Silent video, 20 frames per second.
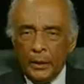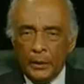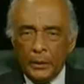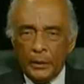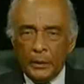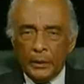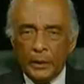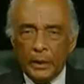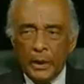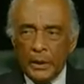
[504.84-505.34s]

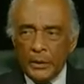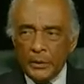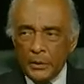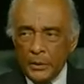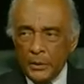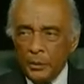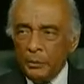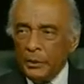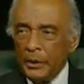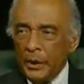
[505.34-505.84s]
And
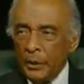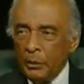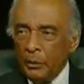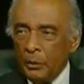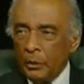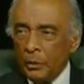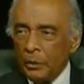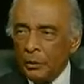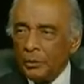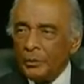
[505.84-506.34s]
continuity
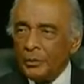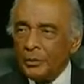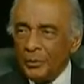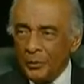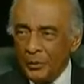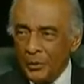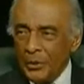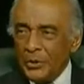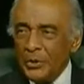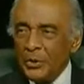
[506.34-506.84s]
will
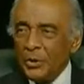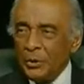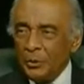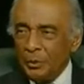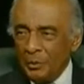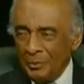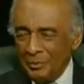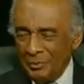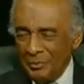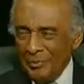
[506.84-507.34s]

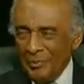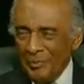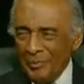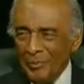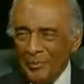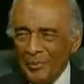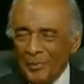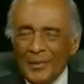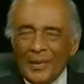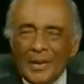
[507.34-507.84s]
resume
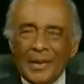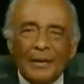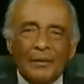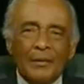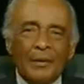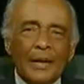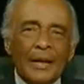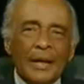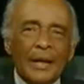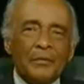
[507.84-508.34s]

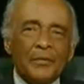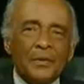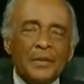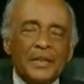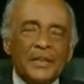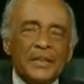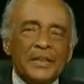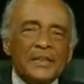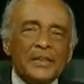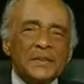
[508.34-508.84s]
right after
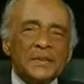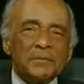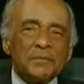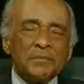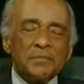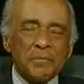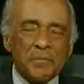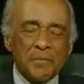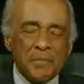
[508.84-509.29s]
this.